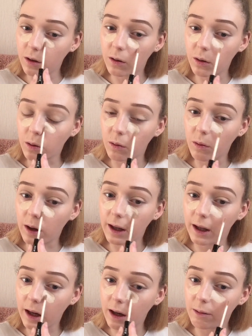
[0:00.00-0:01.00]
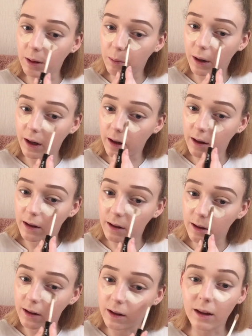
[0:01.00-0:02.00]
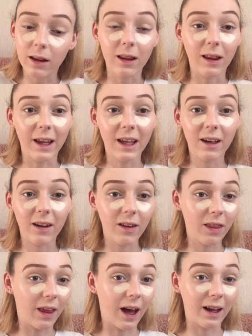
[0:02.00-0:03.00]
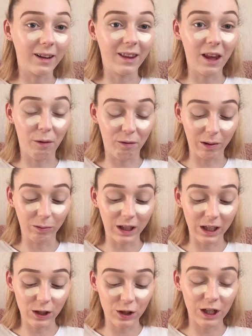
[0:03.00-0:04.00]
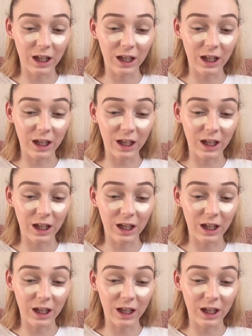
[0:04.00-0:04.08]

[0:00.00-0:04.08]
quite a wee bit lighter than the foundation,